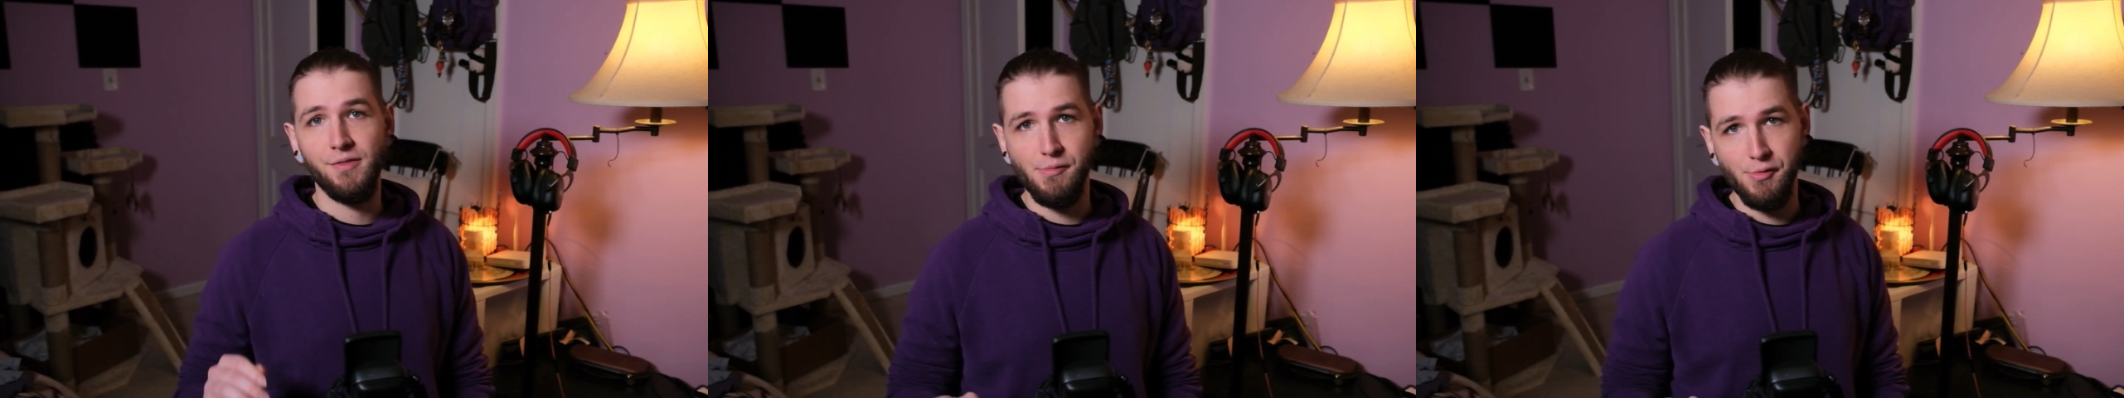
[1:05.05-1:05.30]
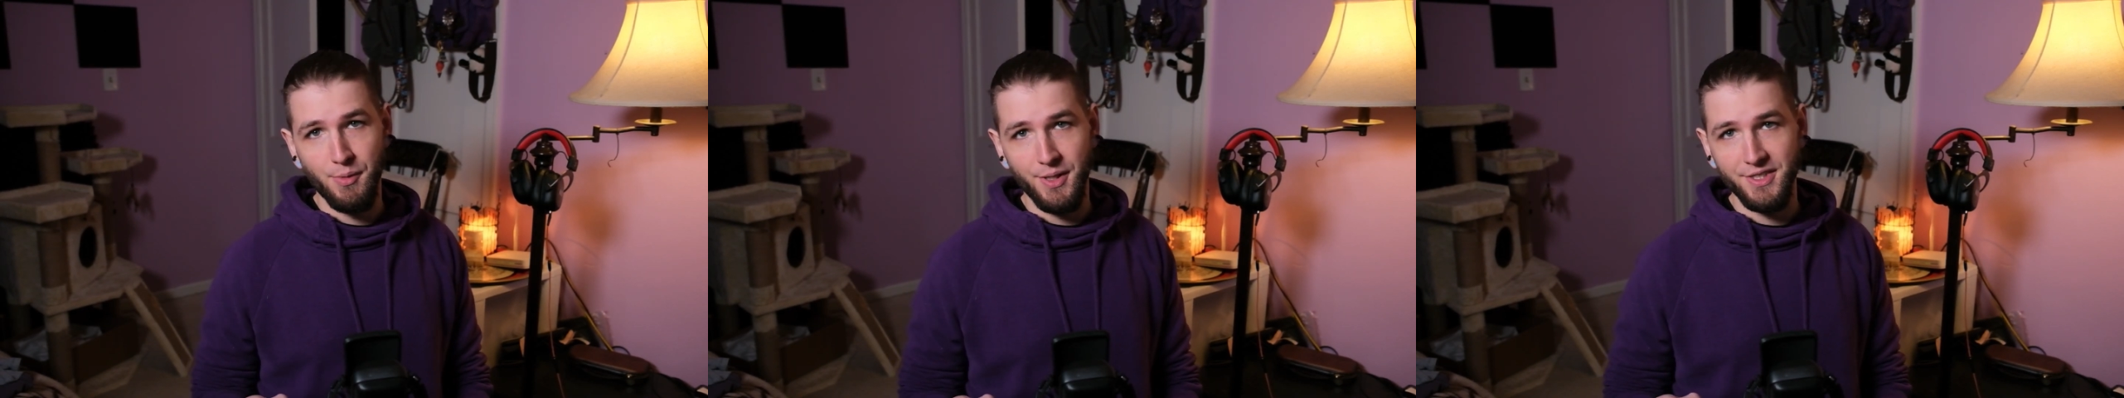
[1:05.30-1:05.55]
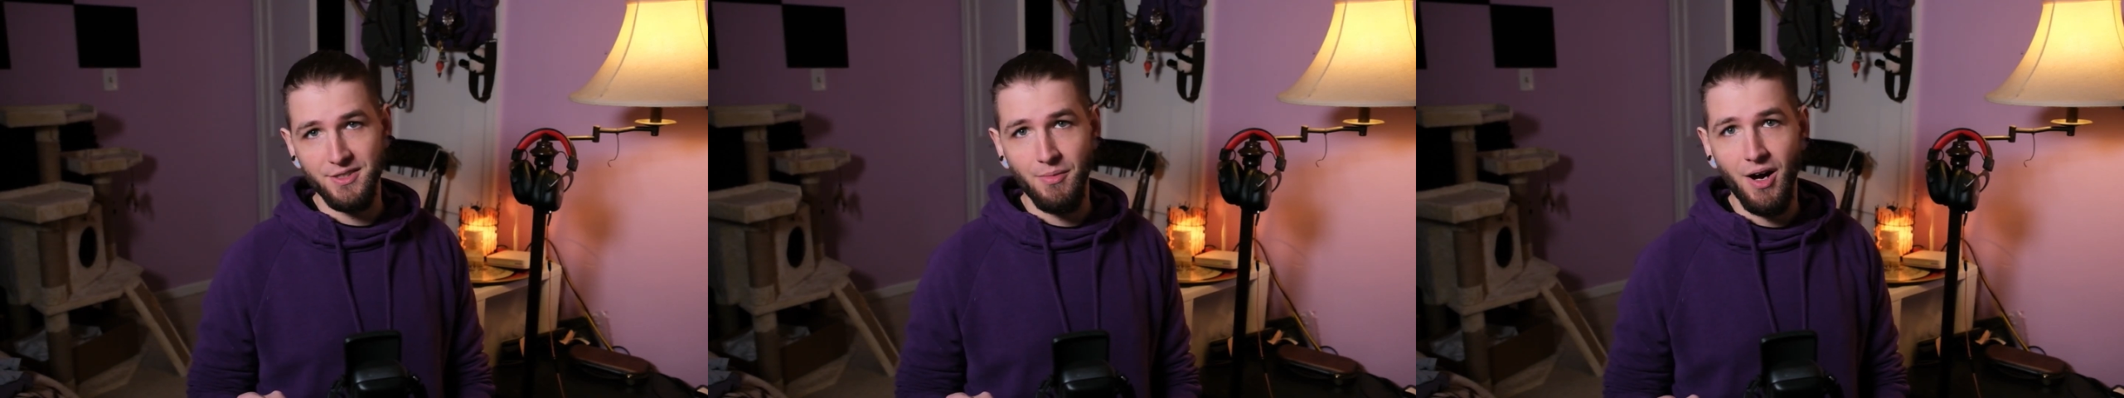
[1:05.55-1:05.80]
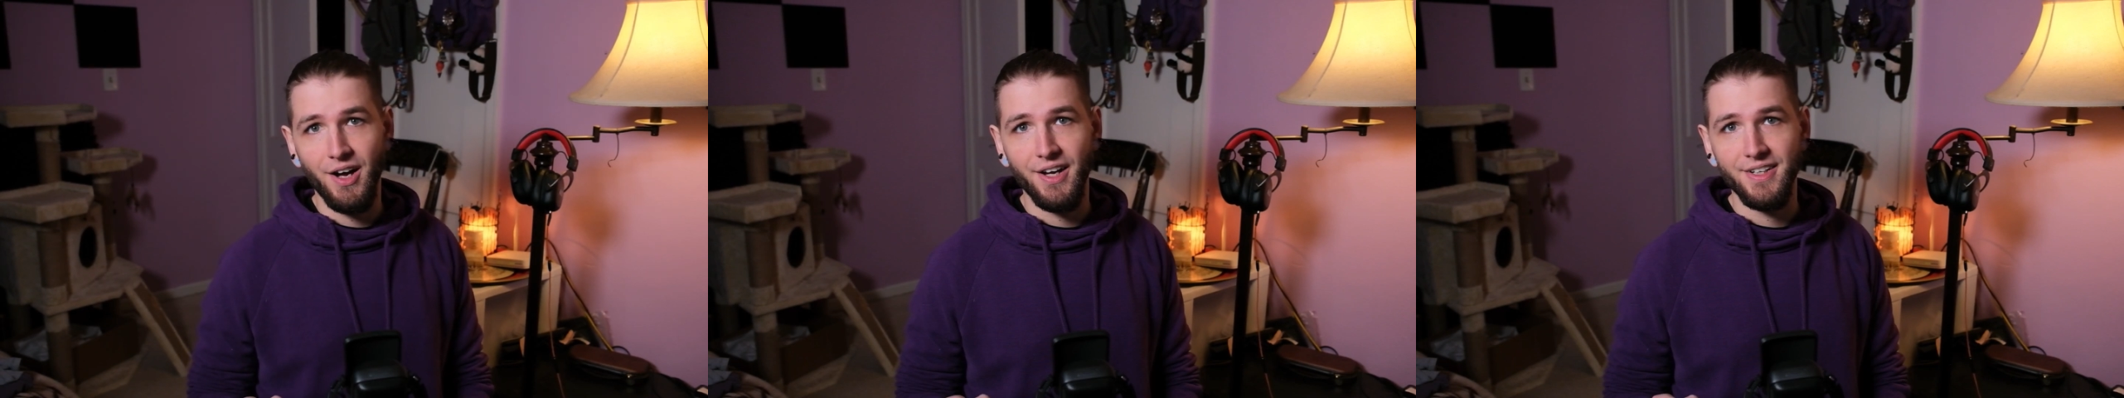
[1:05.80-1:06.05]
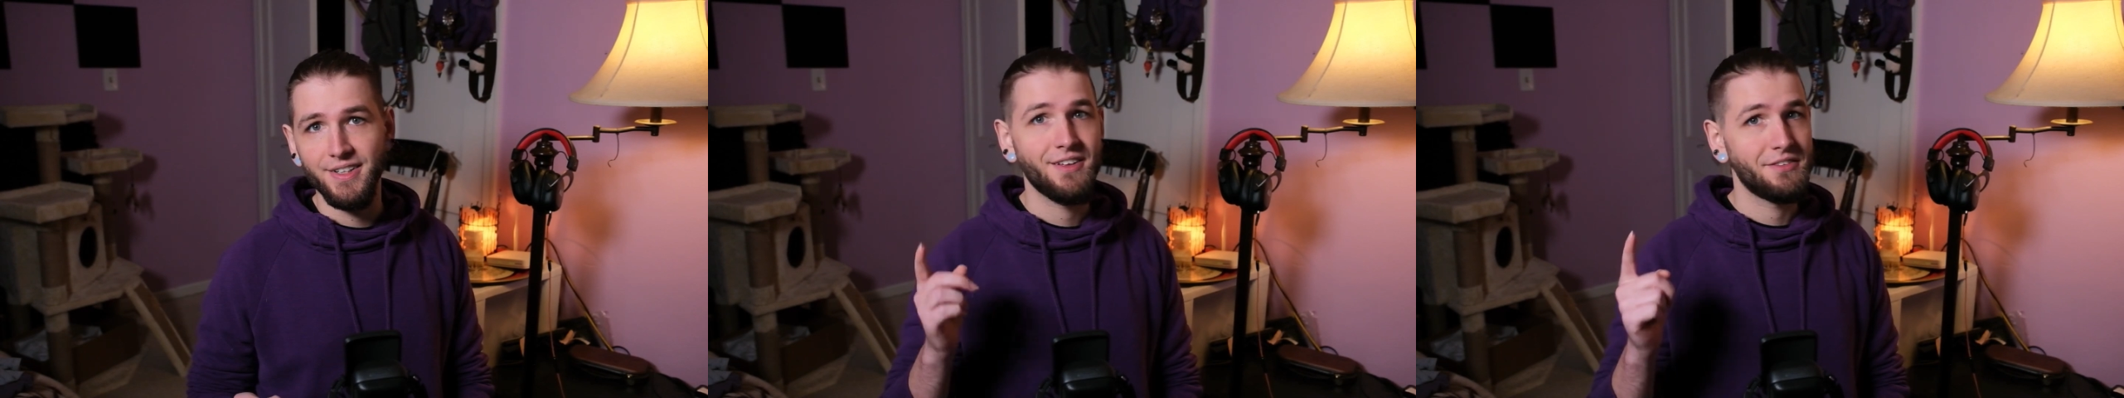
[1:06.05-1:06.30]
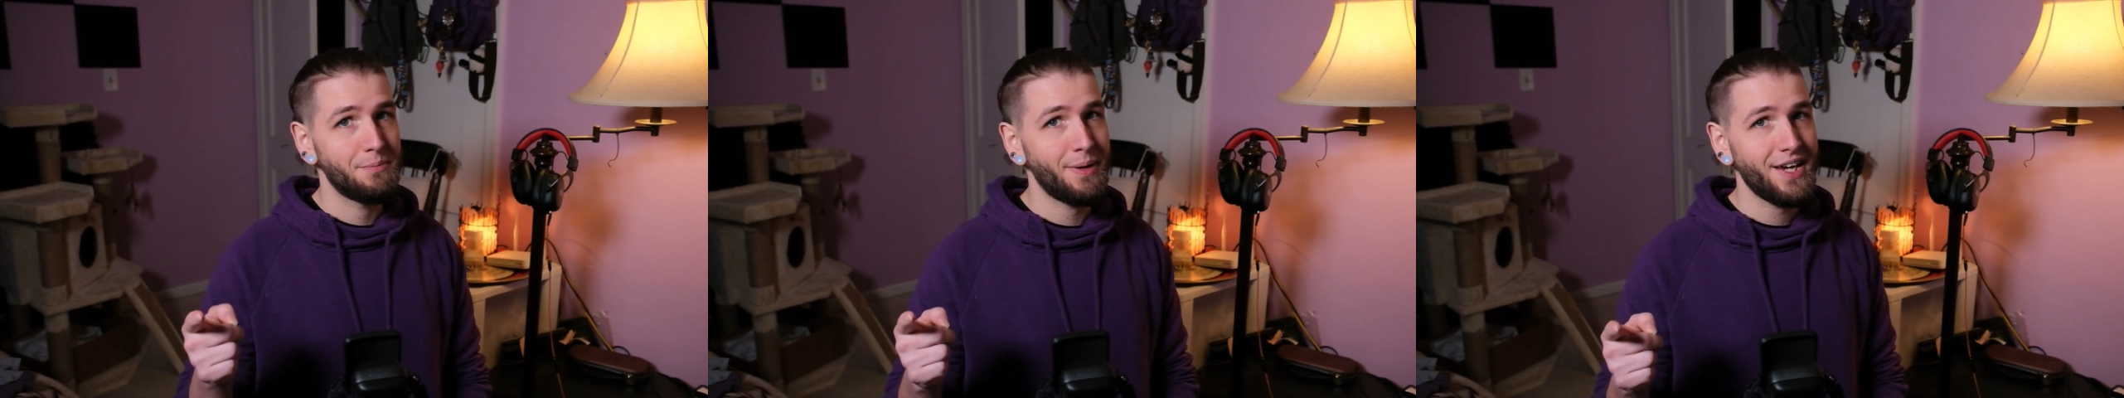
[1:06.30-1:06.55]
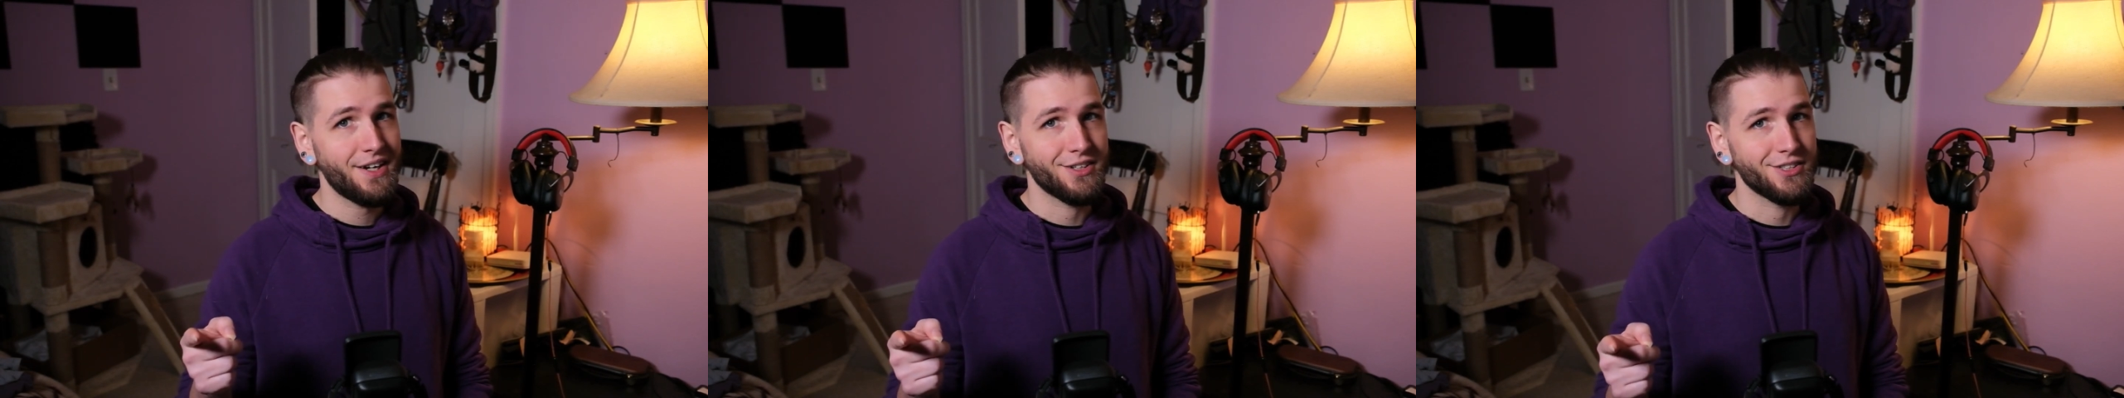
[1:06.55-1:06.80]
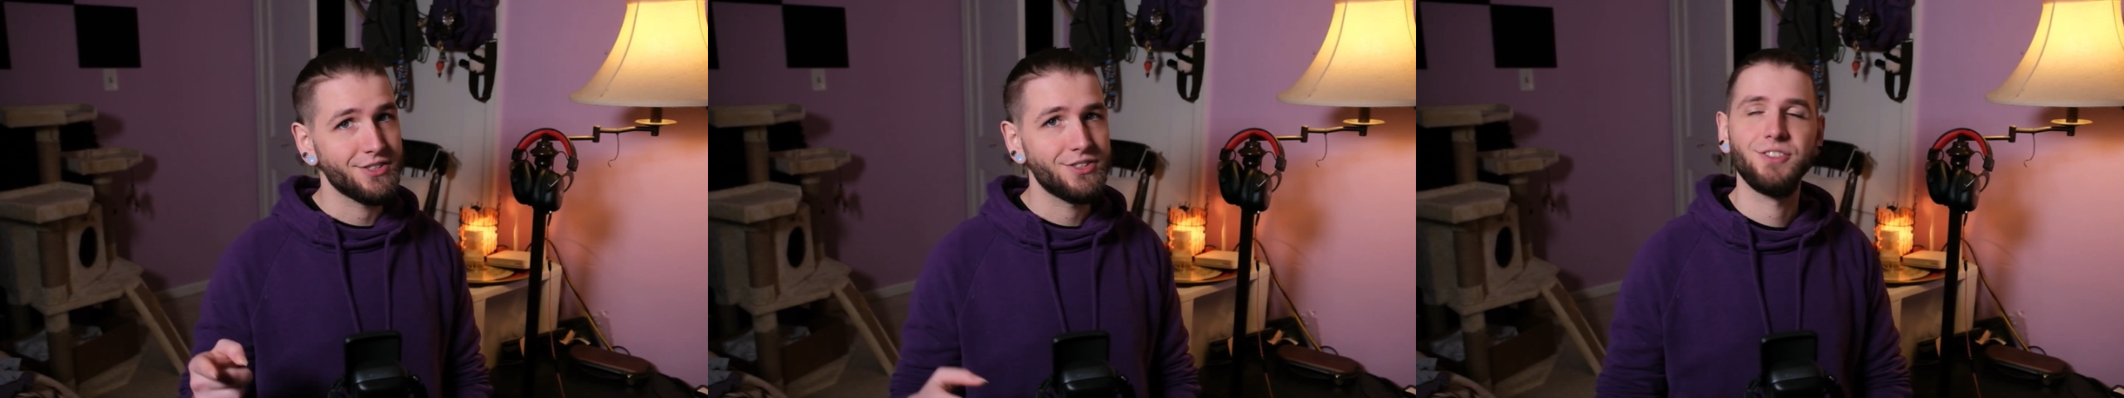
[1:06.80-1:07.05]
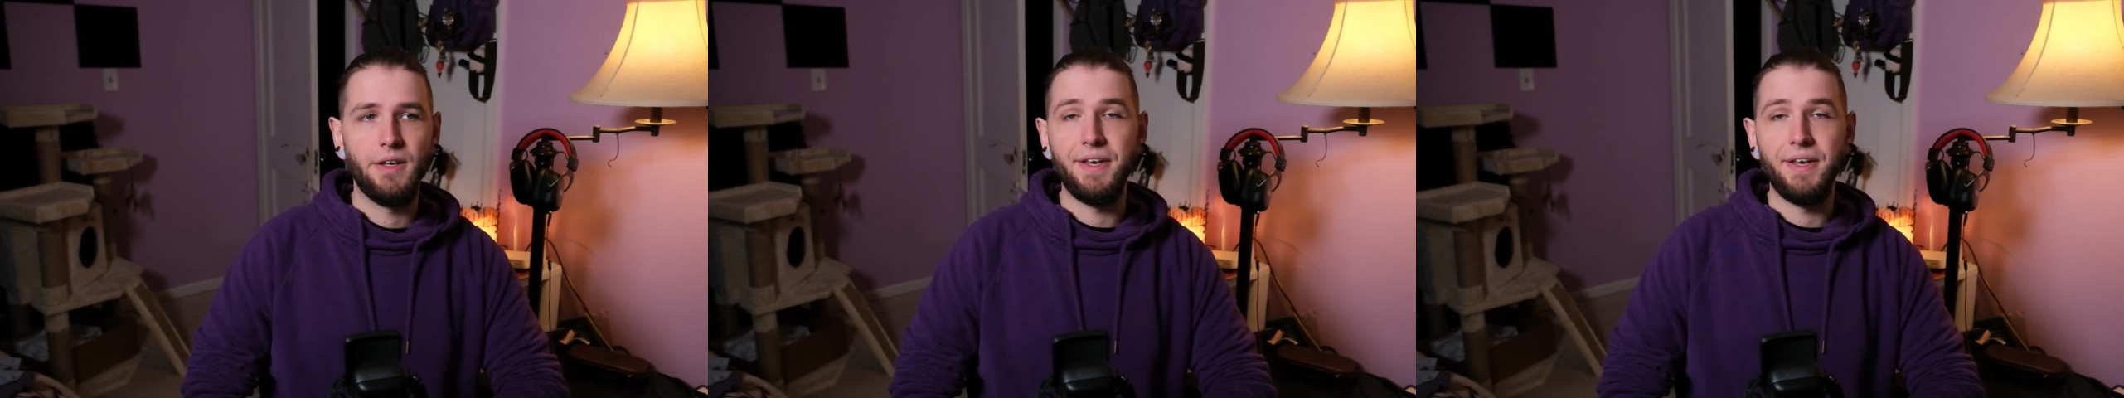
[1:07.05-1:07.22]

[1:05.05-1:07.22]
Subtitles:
everybody's mind, the banners.